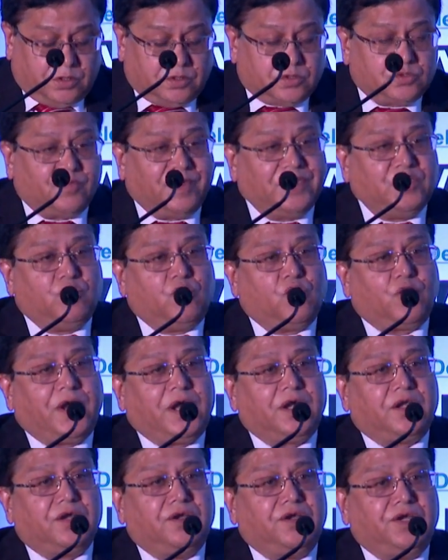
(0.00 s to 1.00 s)
So when you look
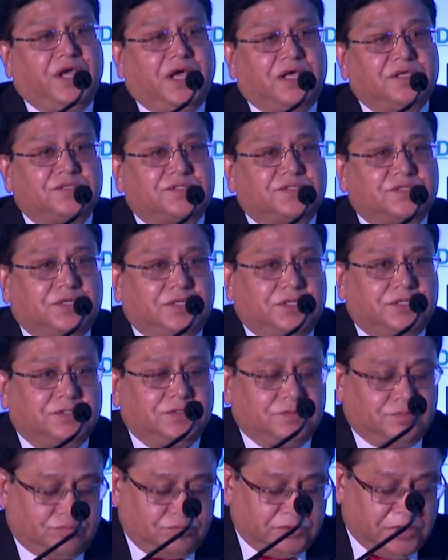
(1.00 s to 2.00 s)
at India's
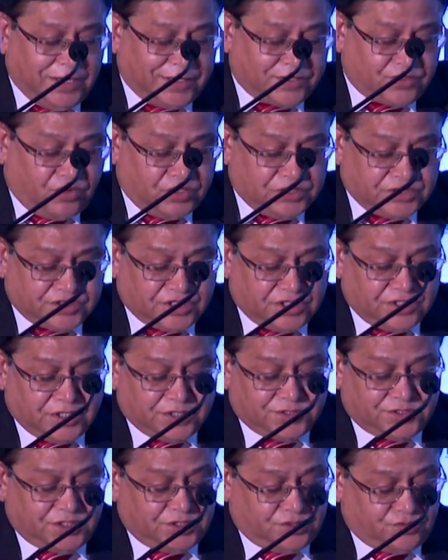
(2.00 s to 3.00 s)
electronics
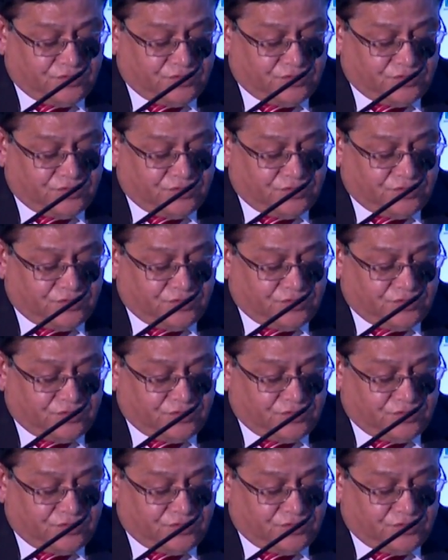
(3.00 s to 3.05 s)
industry